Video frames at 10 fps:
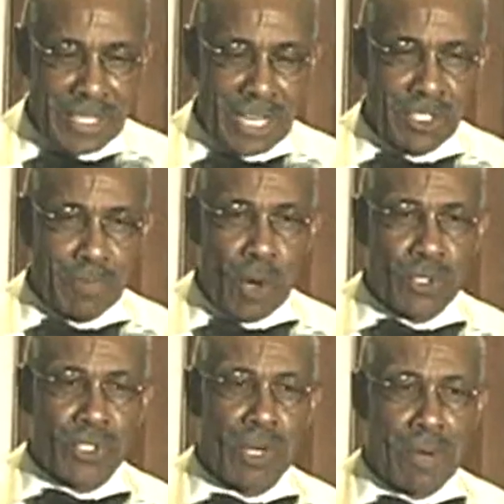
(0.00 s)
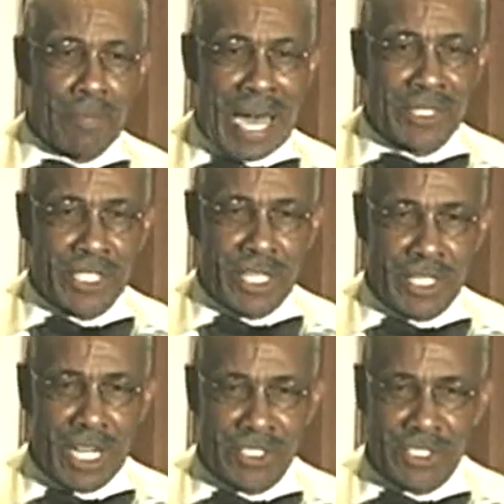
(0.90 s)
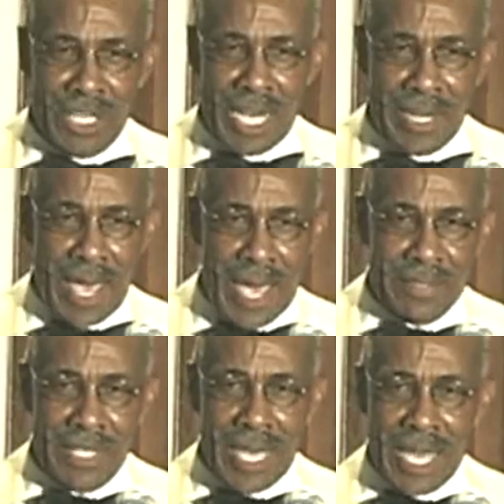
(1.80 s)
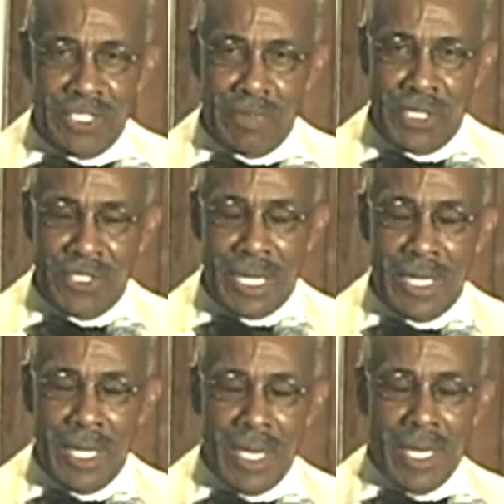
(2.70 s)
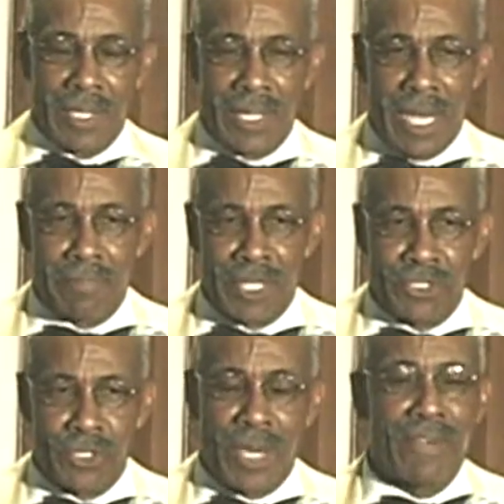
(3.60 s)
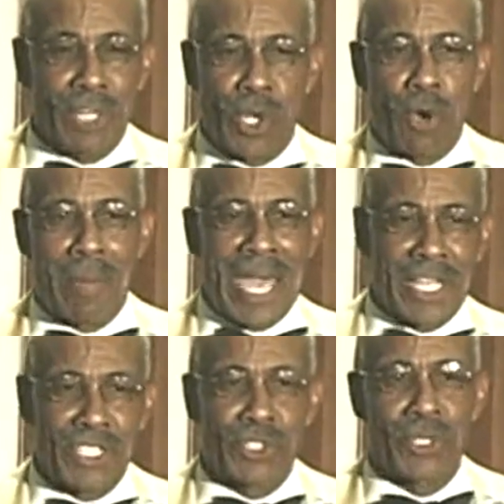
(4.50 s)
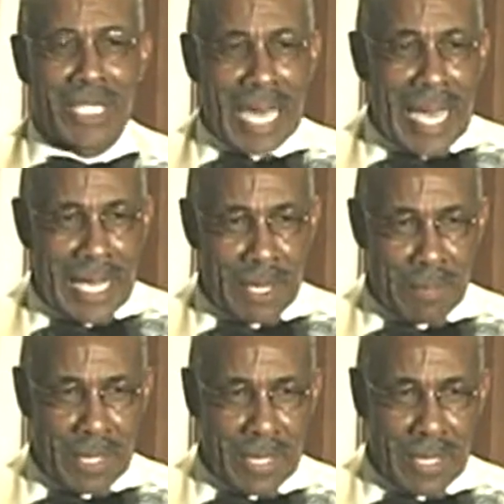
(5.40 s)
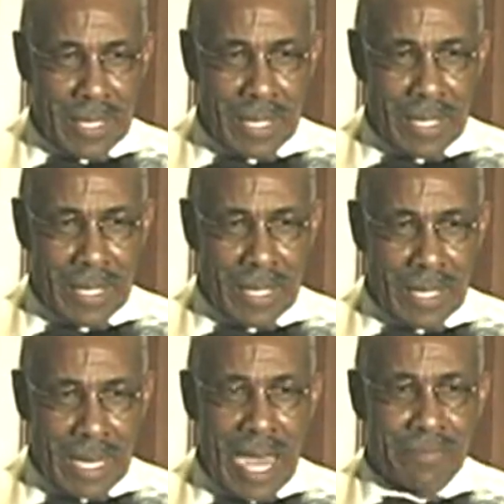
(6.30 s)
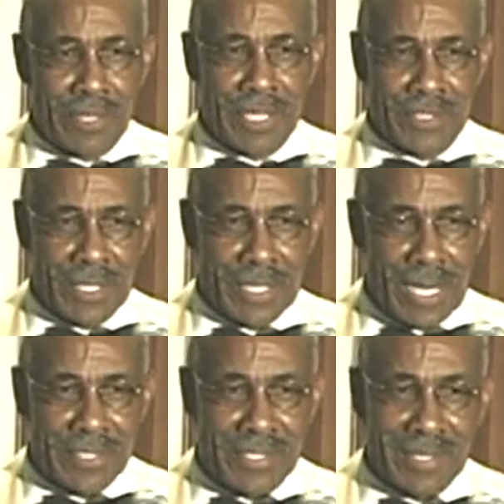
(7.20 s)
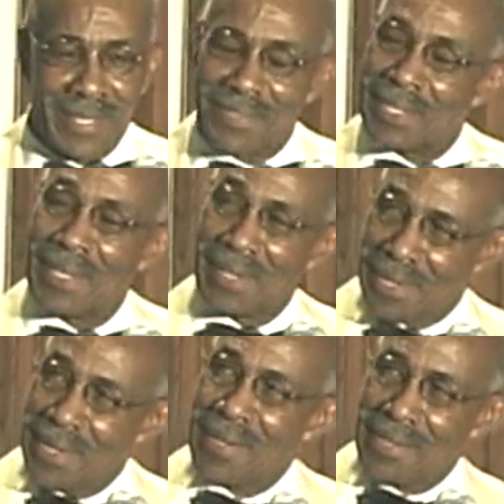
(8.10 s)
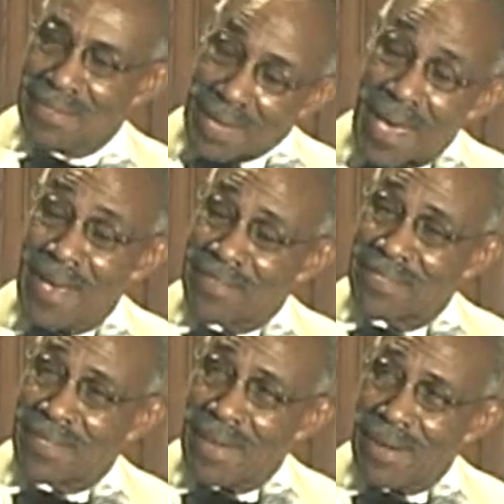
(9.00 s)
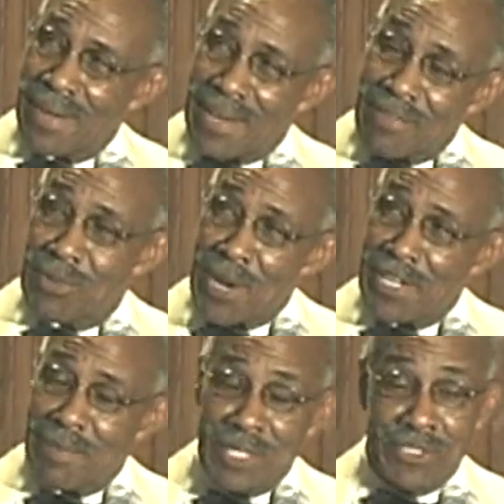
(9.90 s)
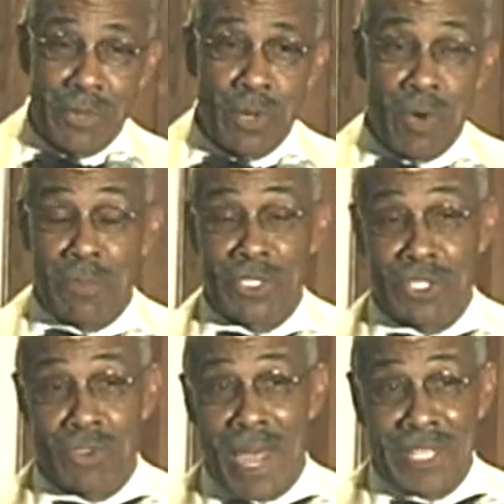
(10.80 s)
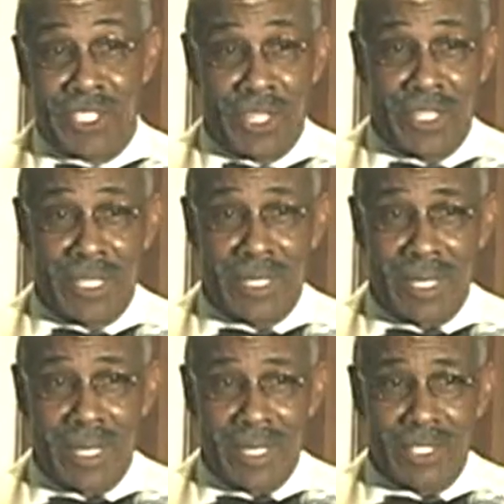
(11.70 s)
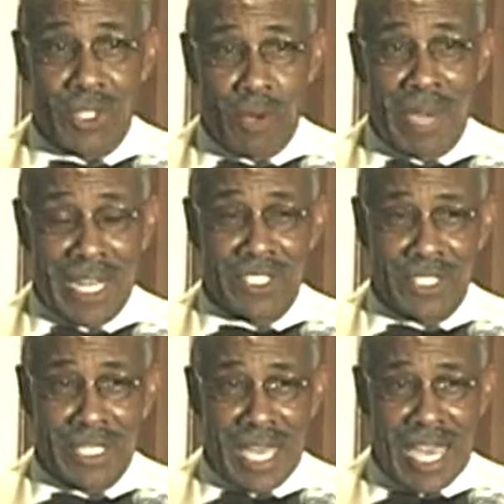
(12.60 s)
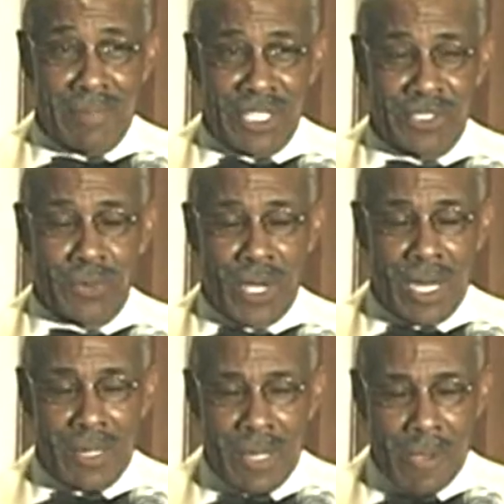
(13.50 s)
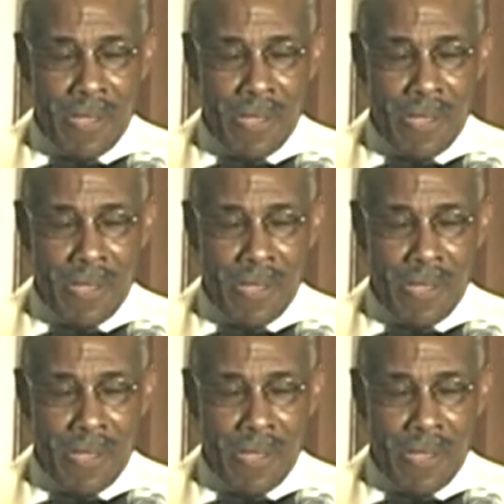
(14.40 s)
as I spoke to him about the concussions I had, they asked me, say, "Lim, did you ever go back into a game after these concussions?" I said, "Yes, every one of them." He said, "Well, what was the criteria to go back into the game?" I said, "Well,